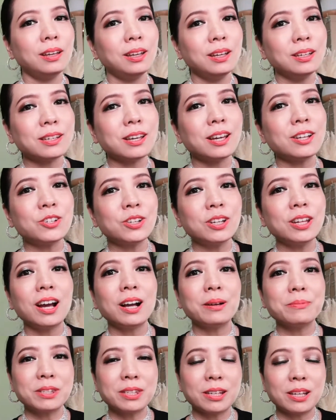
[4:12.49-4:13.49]
it actually
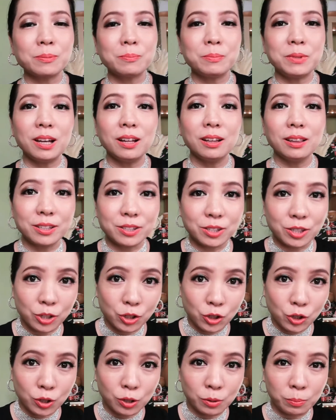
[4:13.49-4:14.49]
upset me a
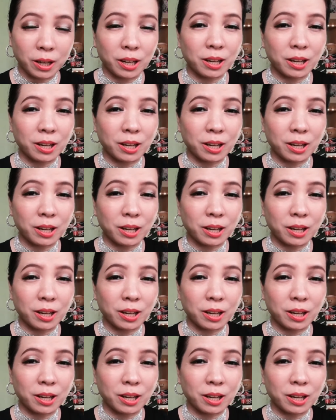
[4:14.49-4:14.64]
little too,